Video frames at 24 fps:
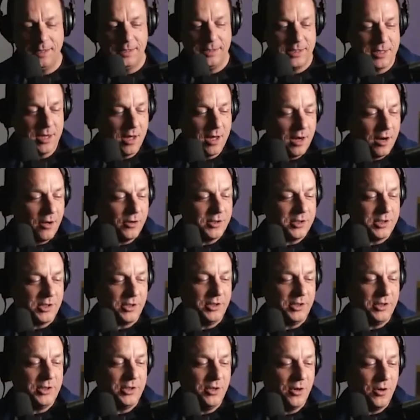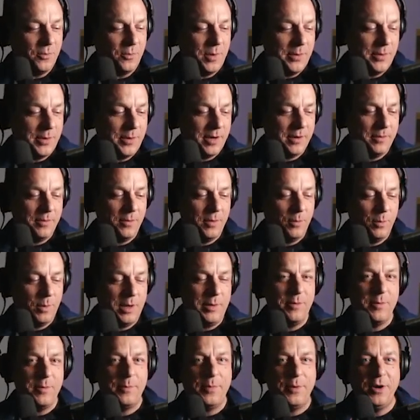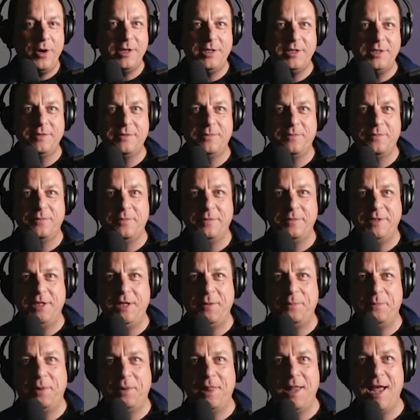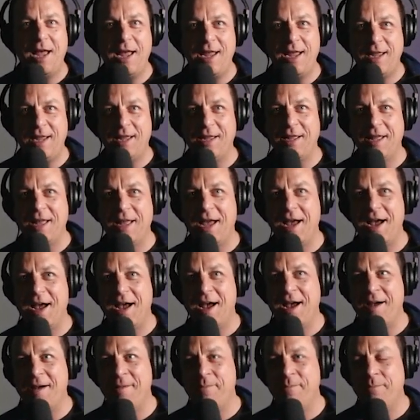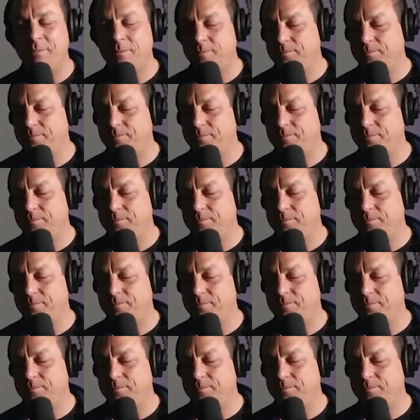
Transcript: To cut a long story short, we were booked to play on